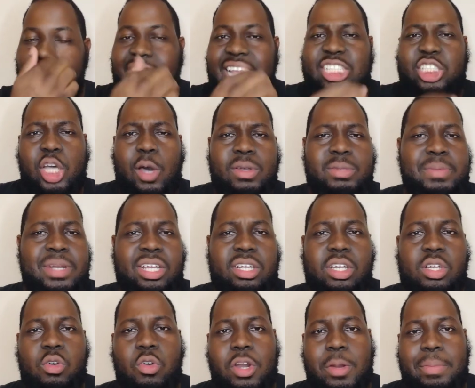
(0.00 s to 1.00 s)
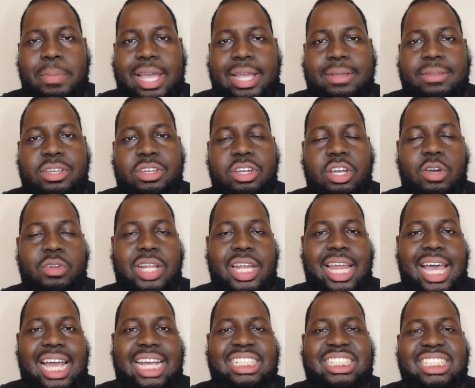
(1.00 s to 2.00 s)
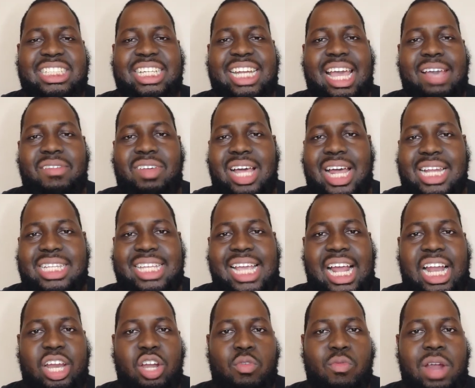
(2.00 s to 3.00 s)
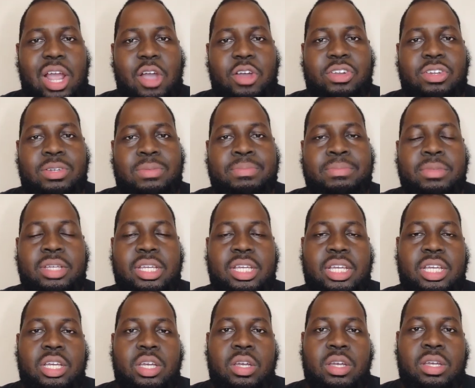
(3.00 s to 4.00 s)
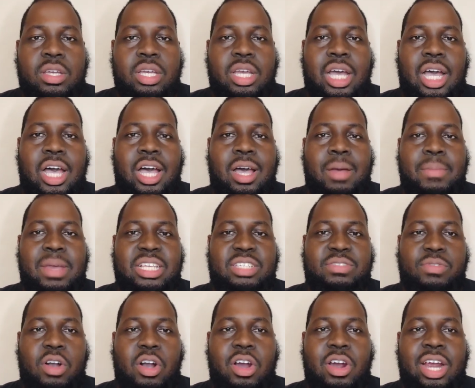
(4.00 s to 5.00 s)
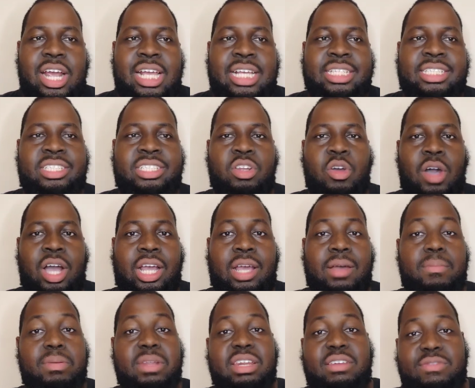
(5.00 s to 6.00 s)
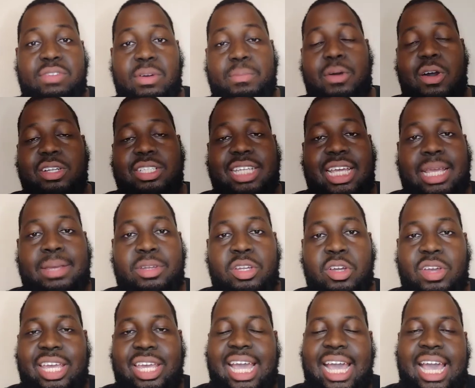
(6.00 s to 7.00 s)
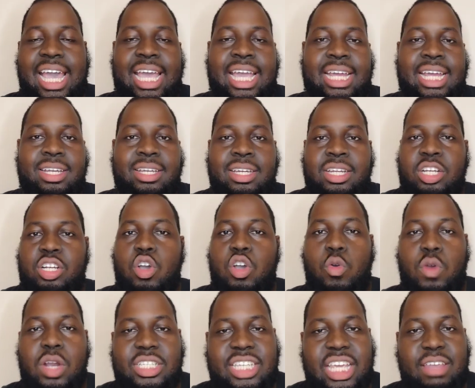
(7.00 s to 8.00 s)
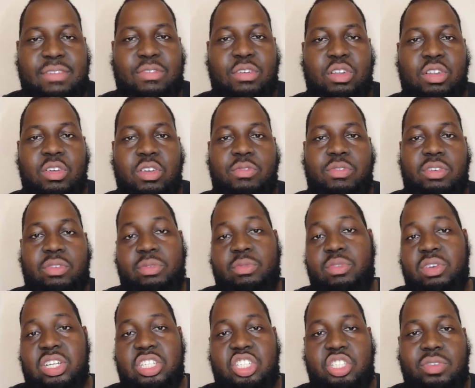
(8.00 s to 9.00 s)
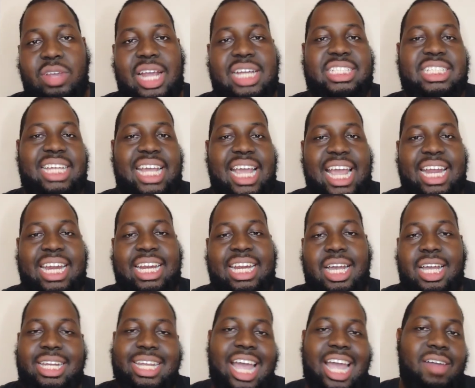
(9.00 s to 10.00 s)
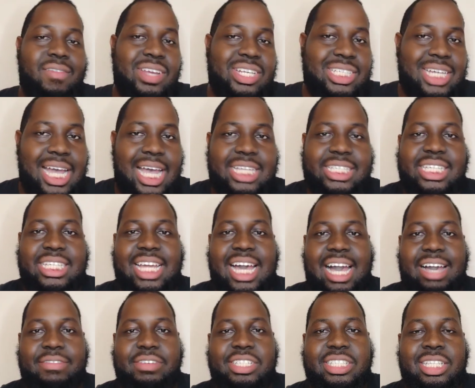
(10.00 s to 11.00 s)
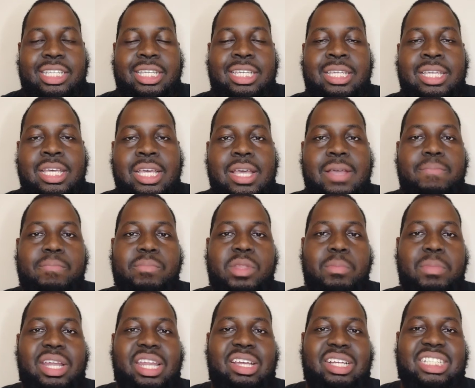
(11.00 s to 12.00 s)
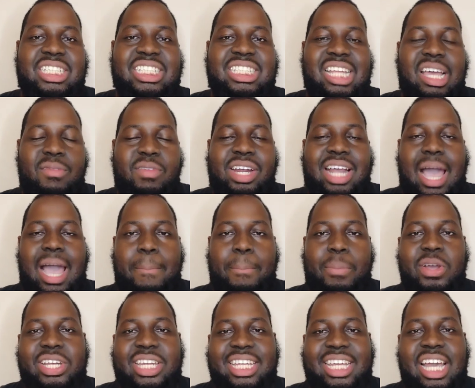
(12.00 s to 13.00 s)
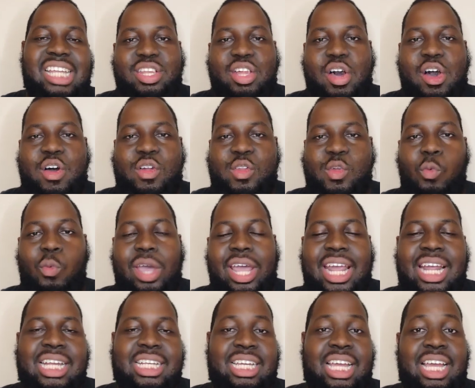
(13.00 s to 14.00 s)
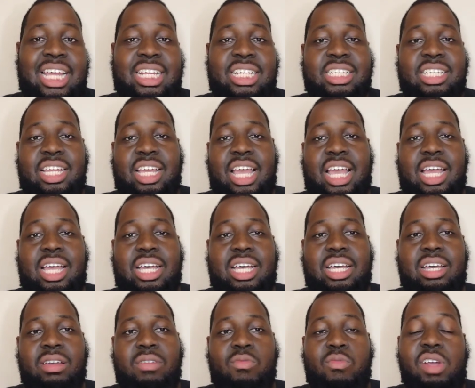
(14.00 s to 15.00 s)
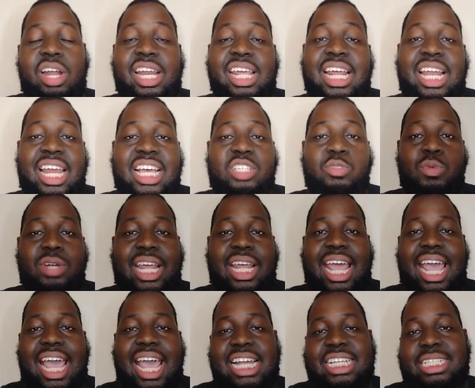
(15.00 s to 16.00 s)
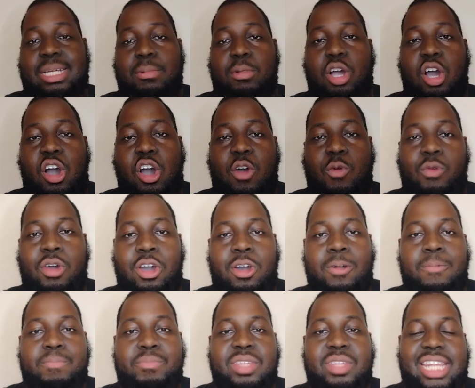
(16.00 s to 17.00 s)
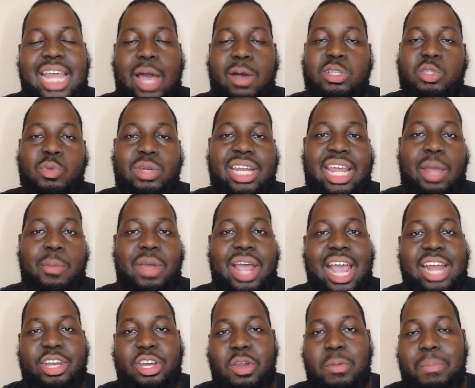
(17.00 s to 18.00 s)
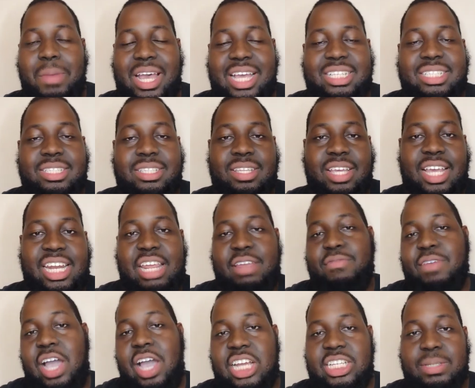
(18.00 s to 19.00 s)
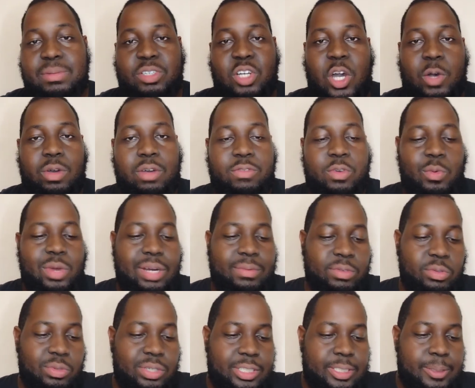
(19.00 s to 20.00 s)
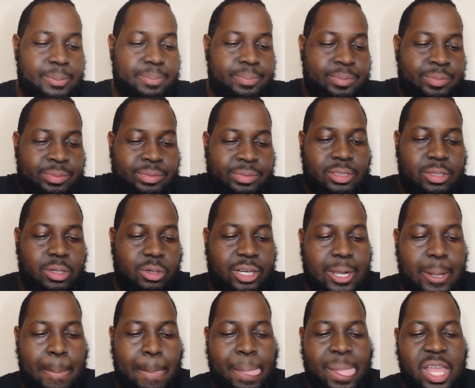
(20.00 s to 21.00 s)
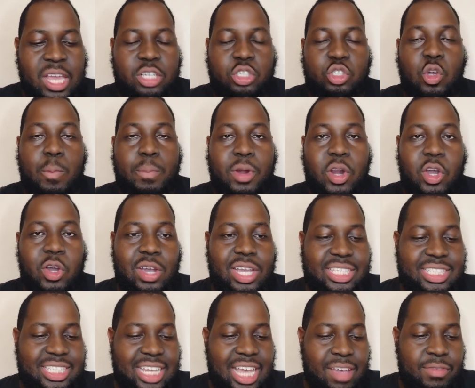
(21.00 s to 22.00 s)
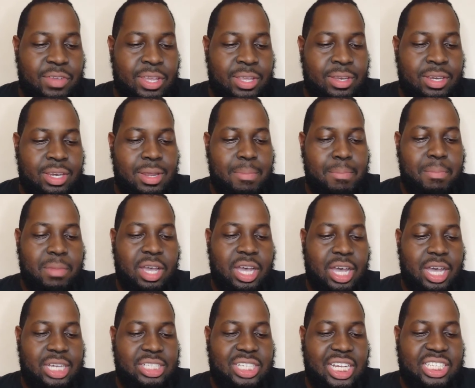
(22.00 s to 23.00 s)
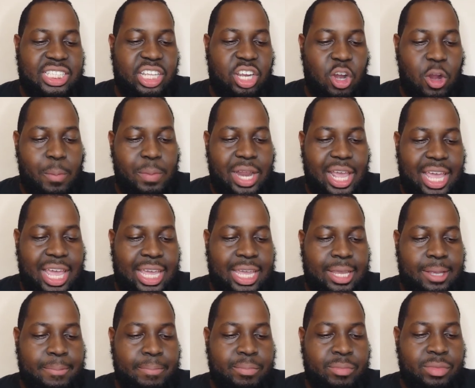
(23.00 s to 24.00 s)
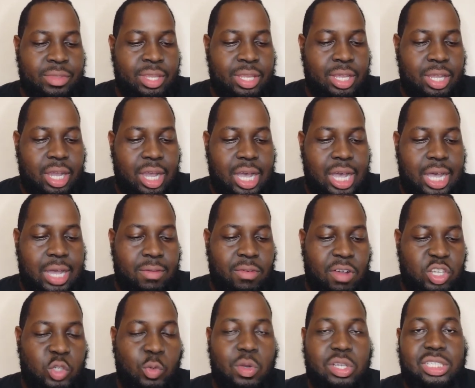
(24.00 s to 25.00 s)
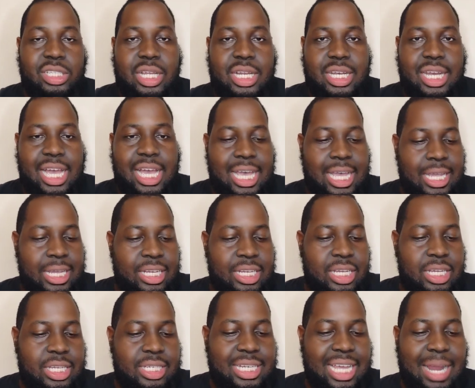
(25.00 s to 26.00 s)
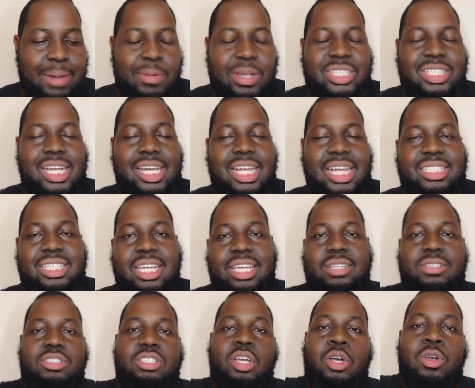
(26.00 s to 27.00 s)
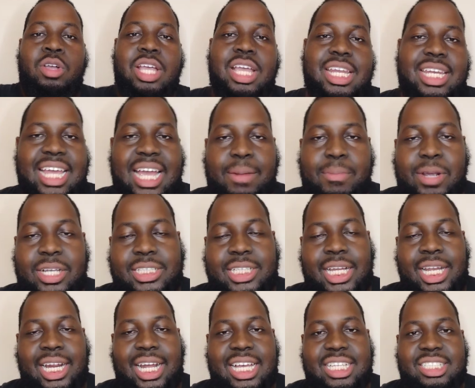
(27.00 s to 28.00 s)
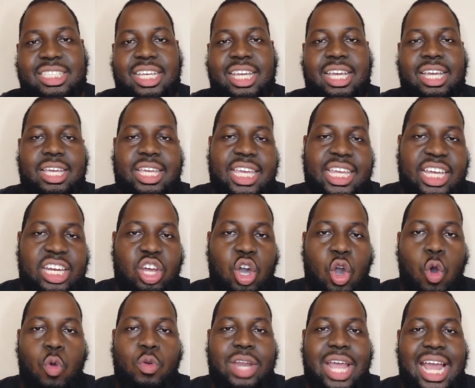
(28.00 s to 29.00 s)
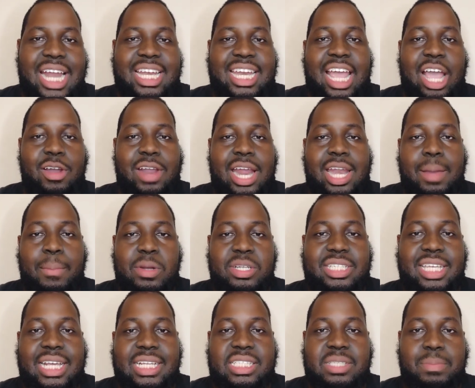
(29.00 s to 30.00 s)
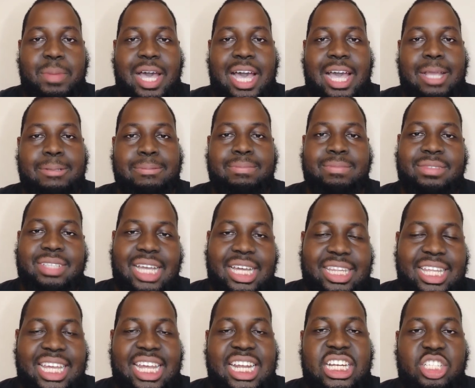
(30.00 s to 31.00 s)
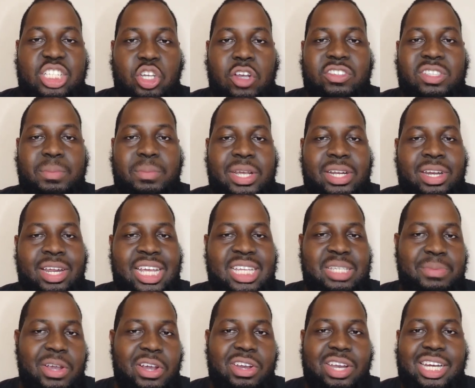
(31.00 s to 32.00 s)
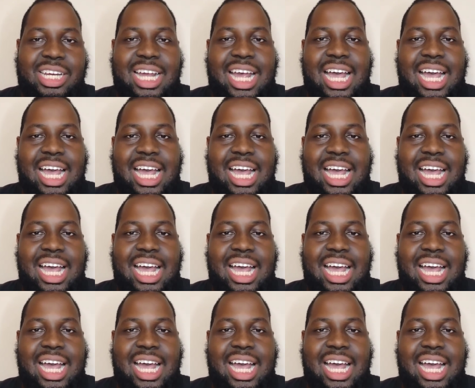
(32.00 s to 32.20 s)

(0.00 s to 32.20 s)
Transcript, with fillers: he's always been a good quarterback. You know, the Lions just didn't have a lot of talent around him. Um, as far as you know, a complete football team. You know, he had Golden Tate for a for, for a stretch. He had uh, Calvin Johnson, obviously, but it just never got put together all the way. And, and uh, really, unless when they had Jim Caldwell, that was when they were at their best, and they fired Jim Caldwell for whatever reason. Okay, Joe Burrow at seven, uh, Justin Herbert at eight, uh, Russell Wilson at nine, Dak Prescott at 10. So Dak Prescott, like I said, he can hold that down at number 10 spot. I think he deserves to be in there. He's better than